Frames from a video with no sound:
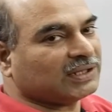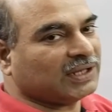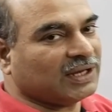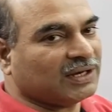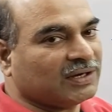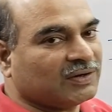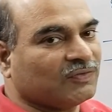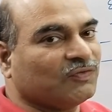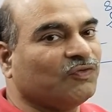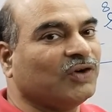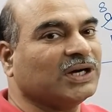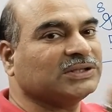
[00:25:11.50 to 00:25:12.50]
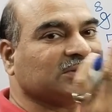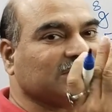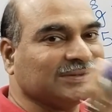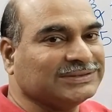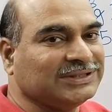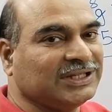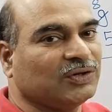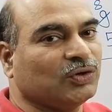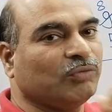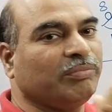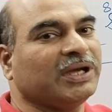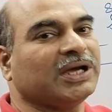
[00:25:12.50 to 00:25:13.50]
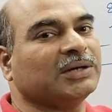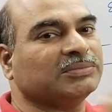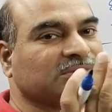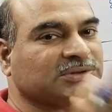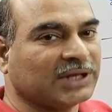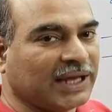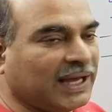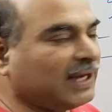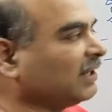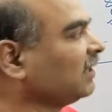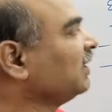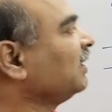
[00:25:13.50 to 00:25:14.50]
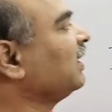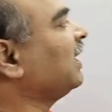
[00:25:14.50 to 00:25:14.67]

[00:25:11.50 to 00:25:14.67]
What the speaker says: are there, first 0 becomes 10